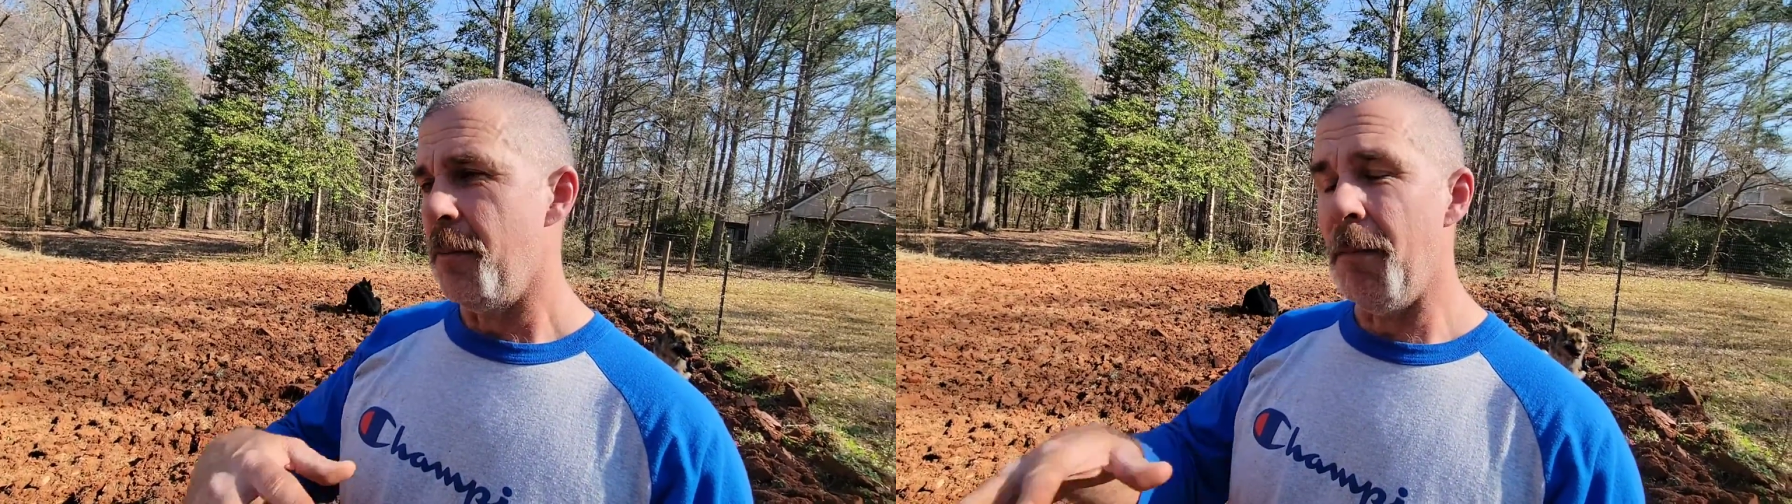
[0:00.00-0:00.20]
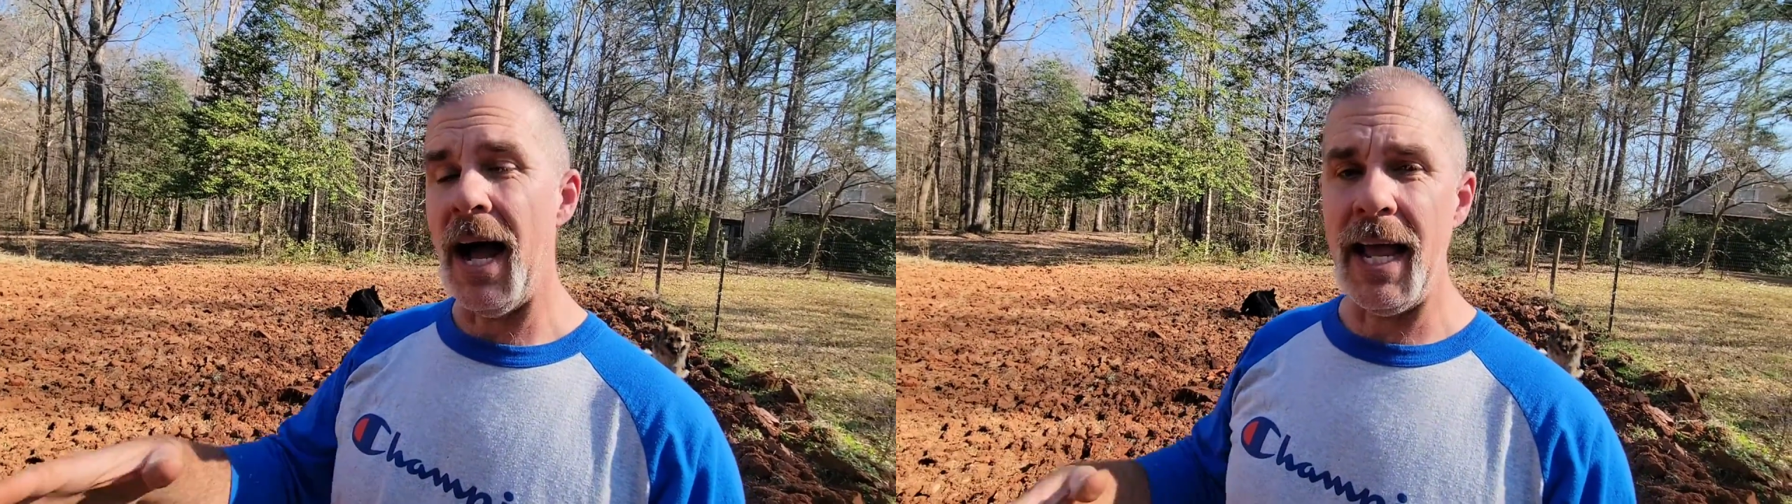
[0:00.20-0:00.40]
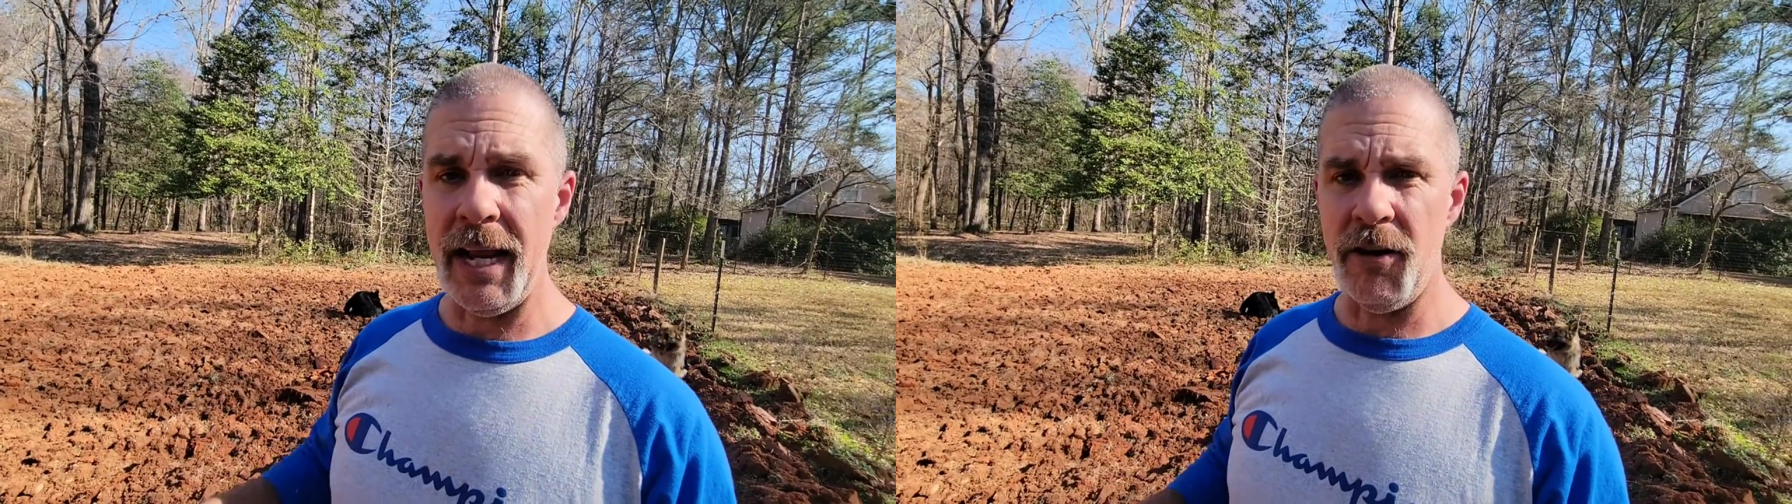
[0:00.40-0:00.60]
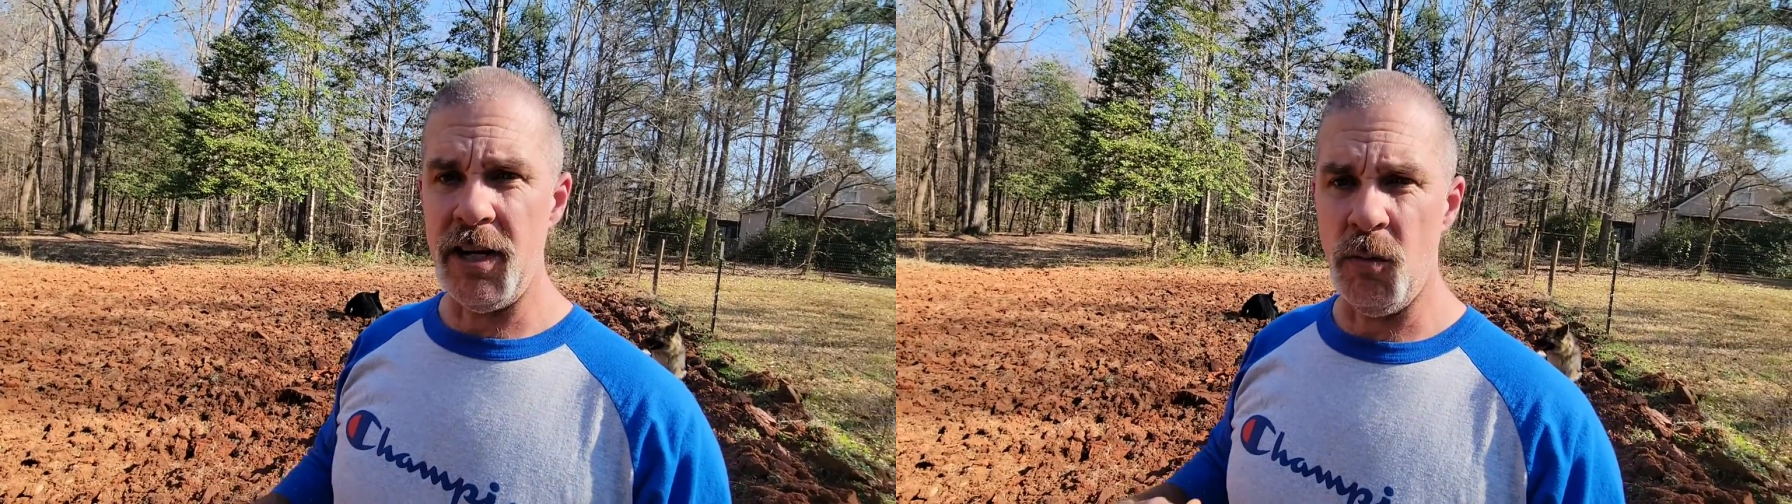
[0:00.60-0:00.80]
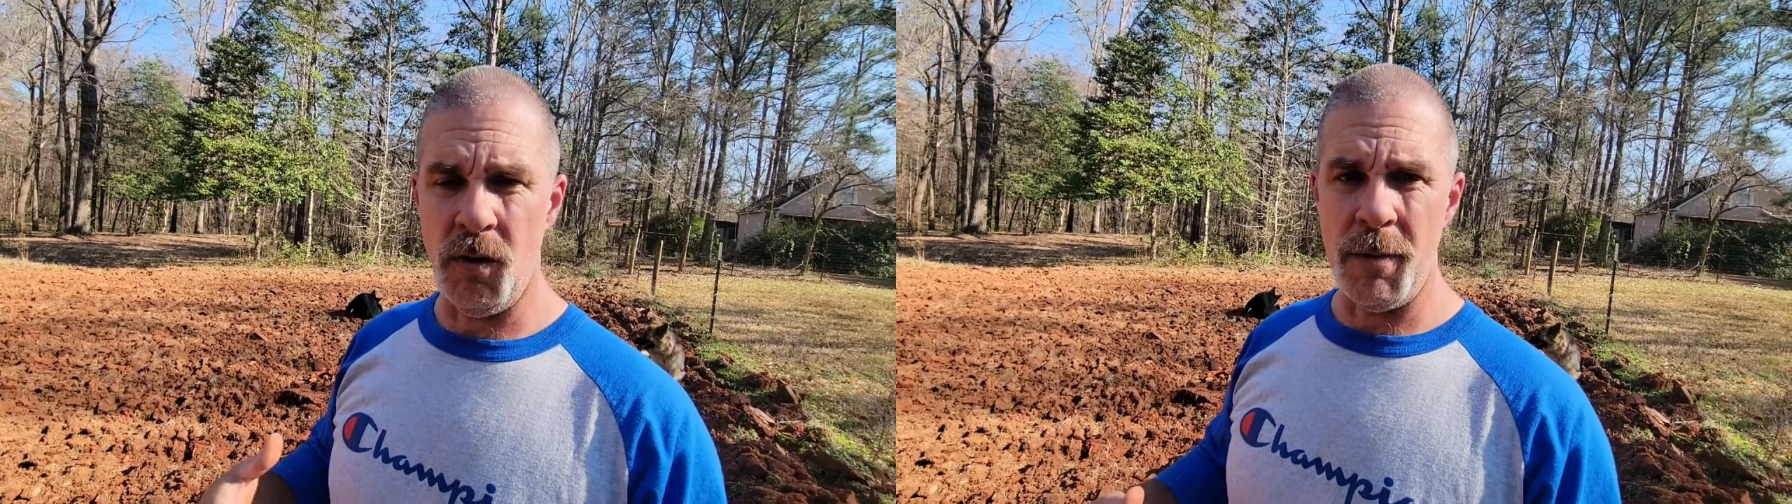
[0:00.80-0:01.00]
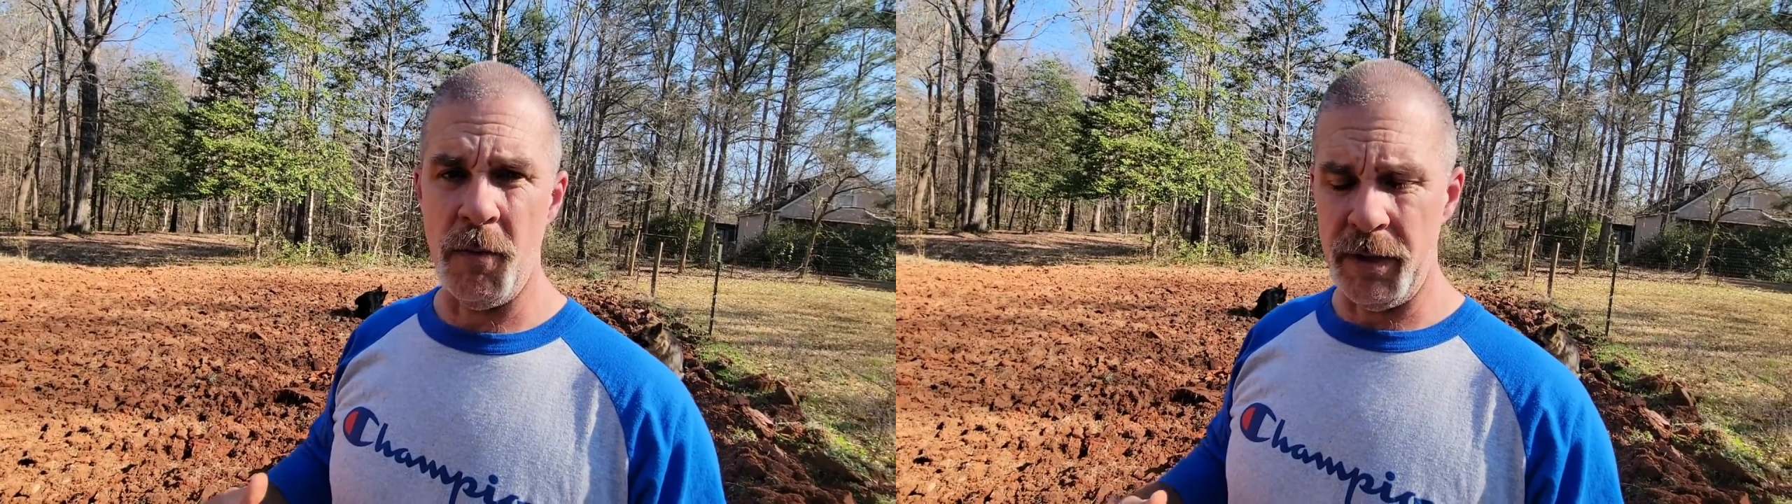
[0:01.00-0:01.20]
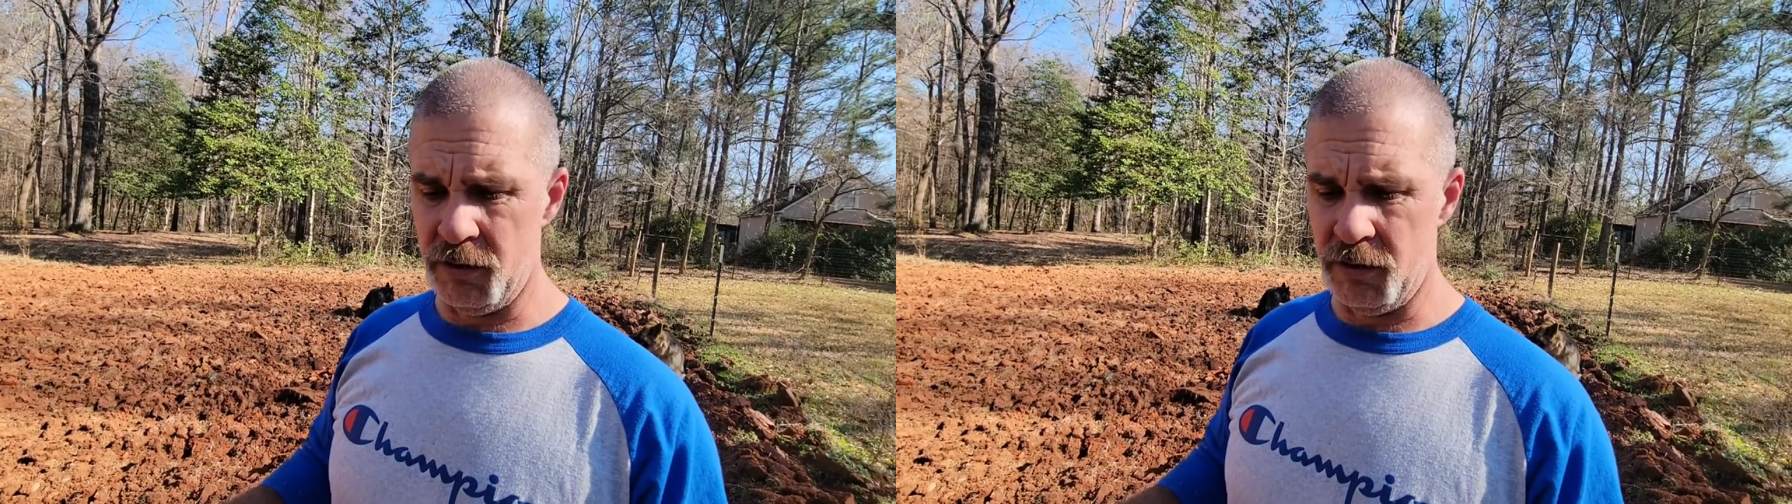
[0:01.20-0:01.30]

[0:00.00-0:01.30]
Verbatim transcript: my area where I'm going to be